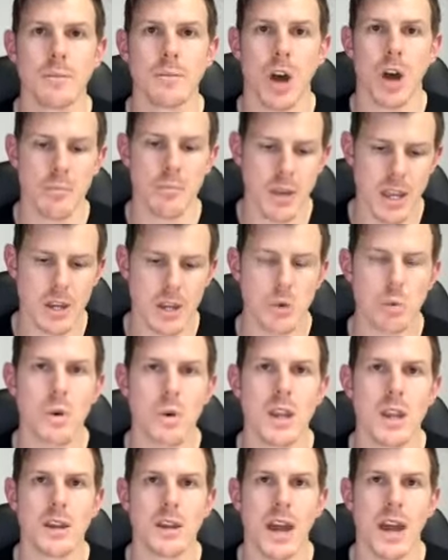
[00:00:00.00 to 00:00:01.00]
I'm here to
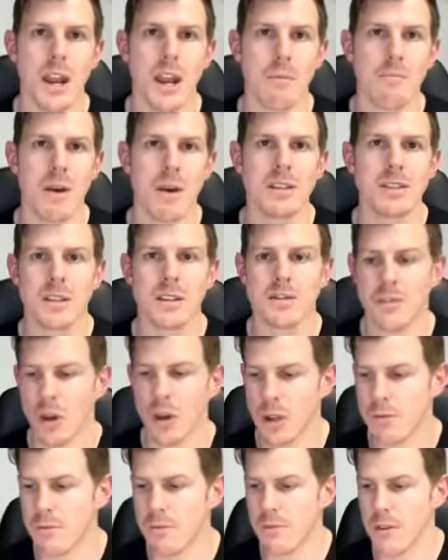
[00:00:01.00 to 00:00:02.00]
win. And at best, if
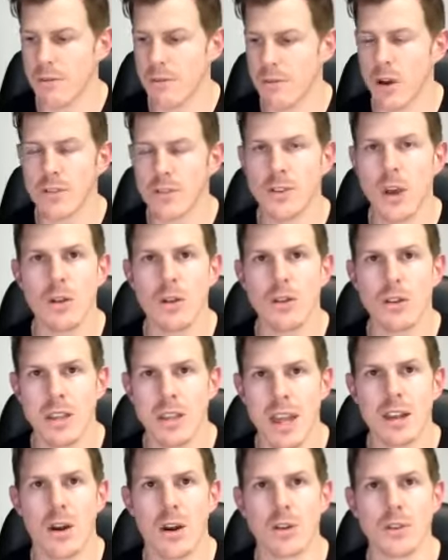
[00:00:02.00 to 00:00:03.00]
I if I don't
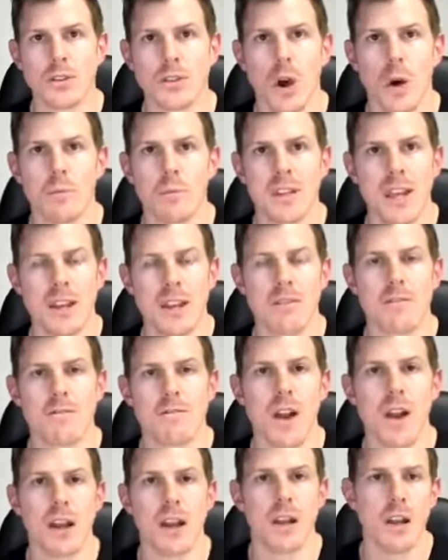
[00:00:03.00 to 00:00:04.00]
get on top and get in
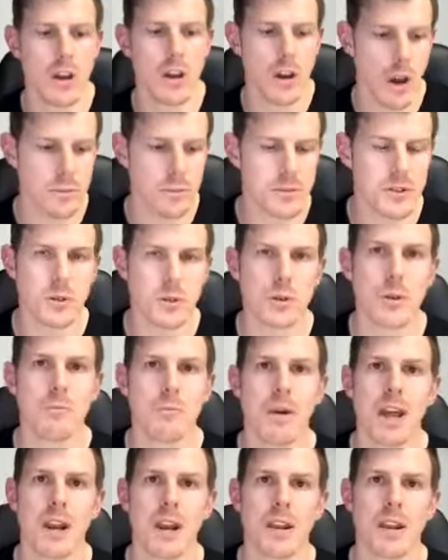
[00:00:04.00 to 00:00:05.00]
front, I'm still
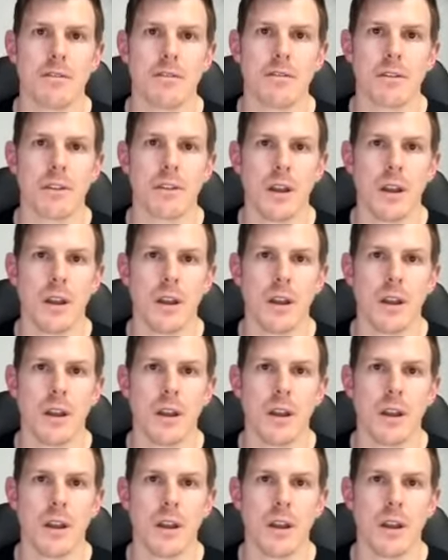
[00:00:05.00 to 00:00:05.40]
competitive.